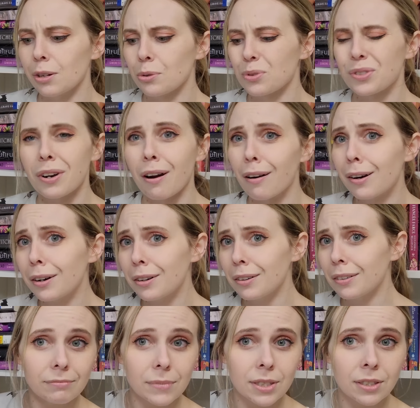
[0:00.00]
Star
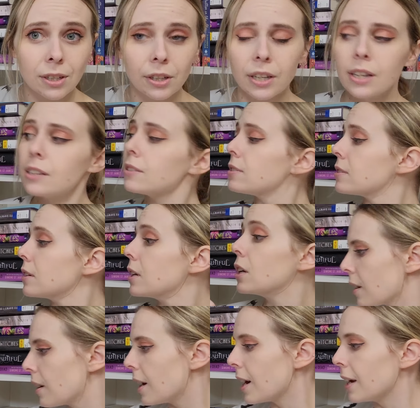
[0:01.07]
series.
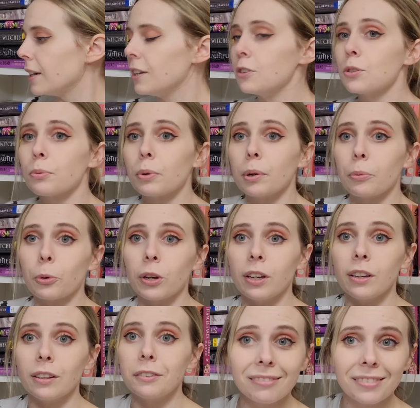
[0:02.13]
I need to
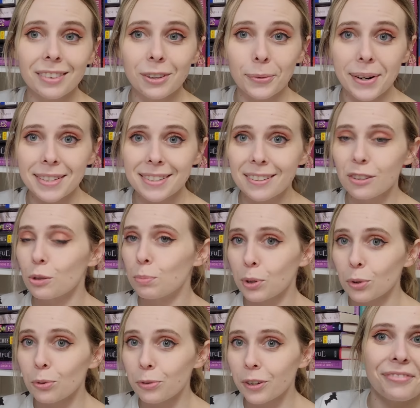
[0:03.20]
reread the rest of
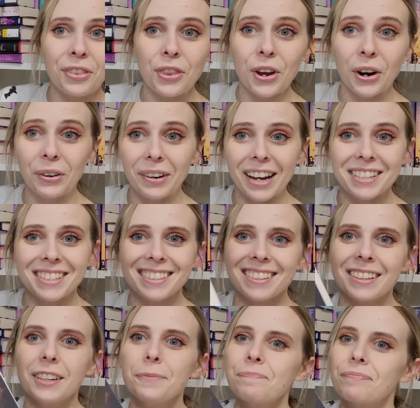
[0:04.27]
the rest
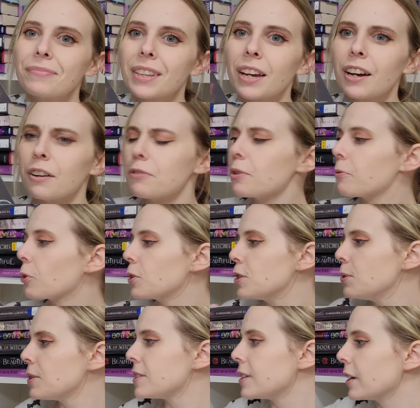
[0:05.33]
of the
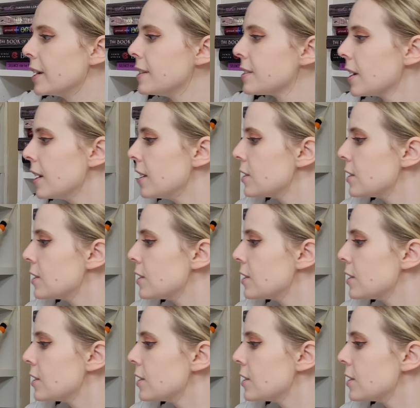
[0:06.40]
Fortuna series.